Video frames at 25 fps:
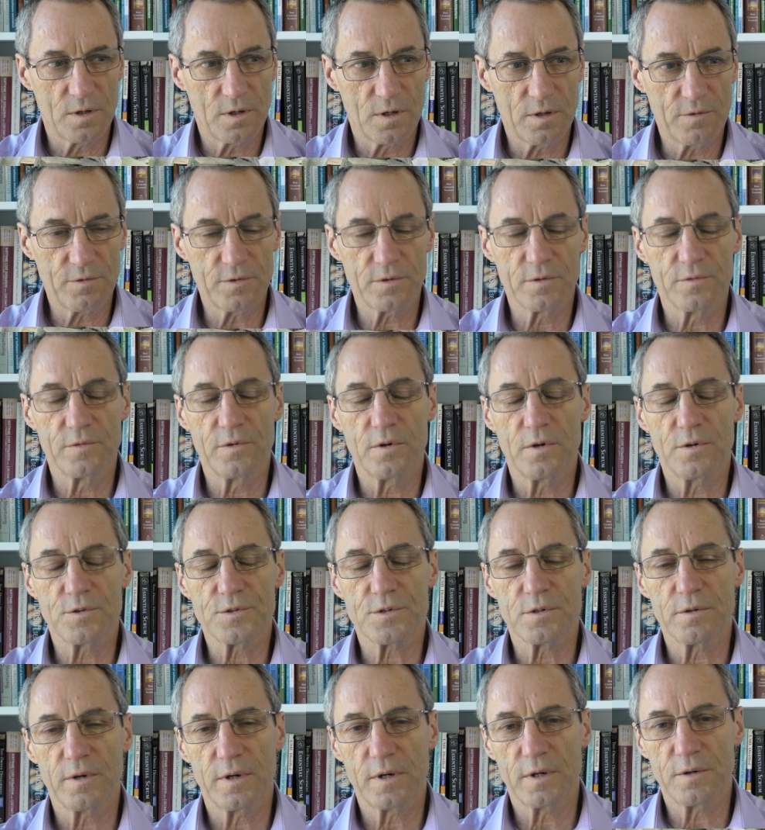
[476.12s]
it
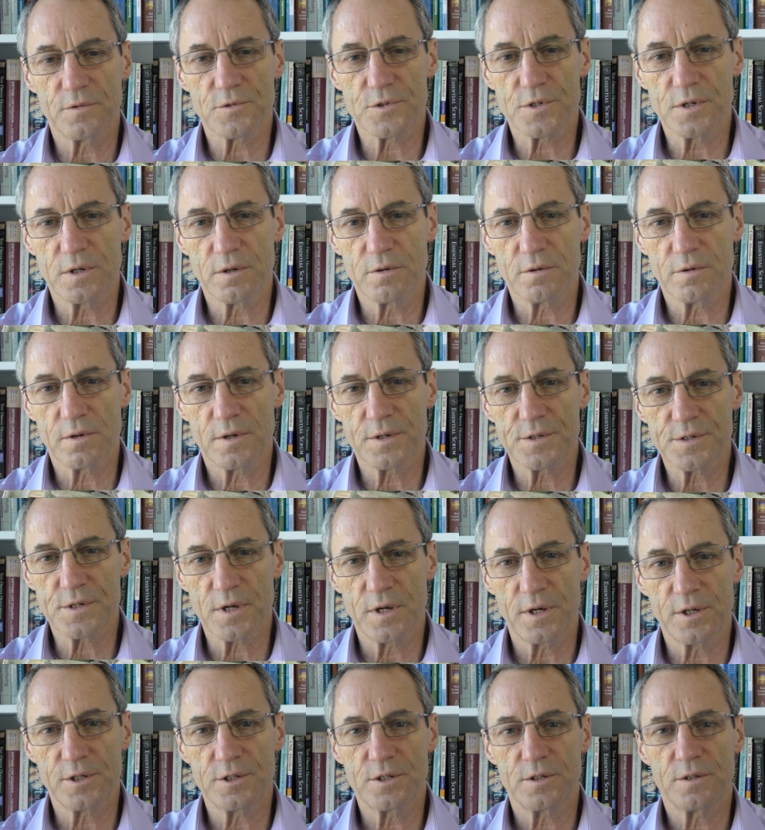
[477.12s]
involves a great deal of
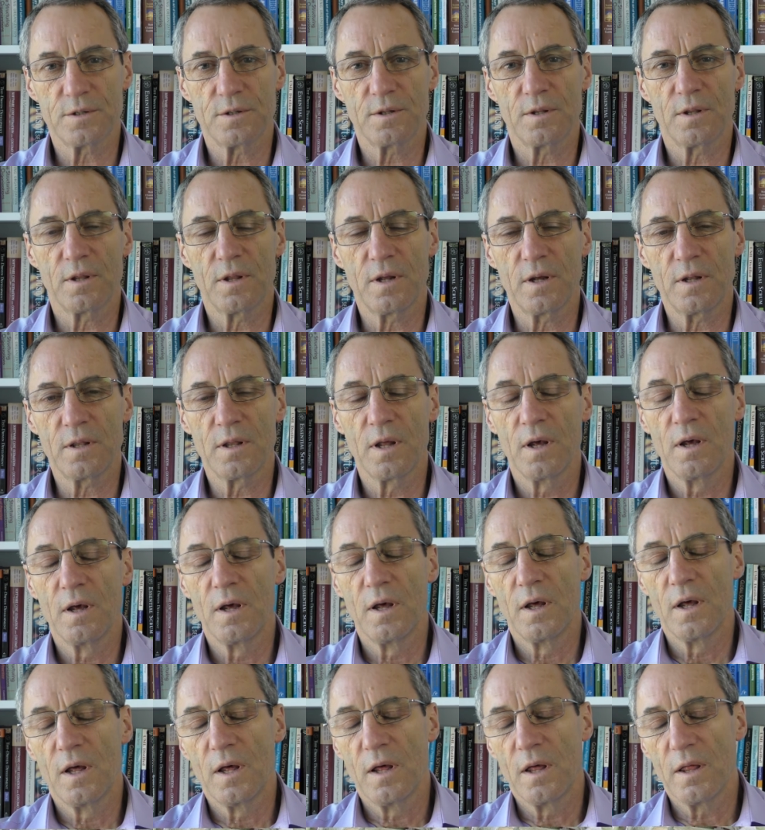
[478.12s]
synchronization, then
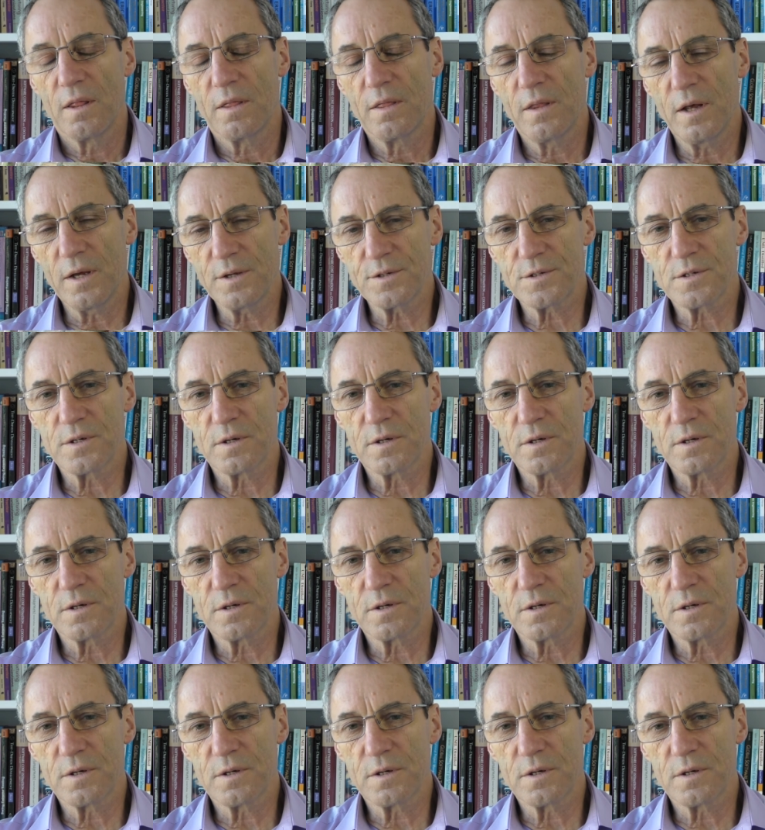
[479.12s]
that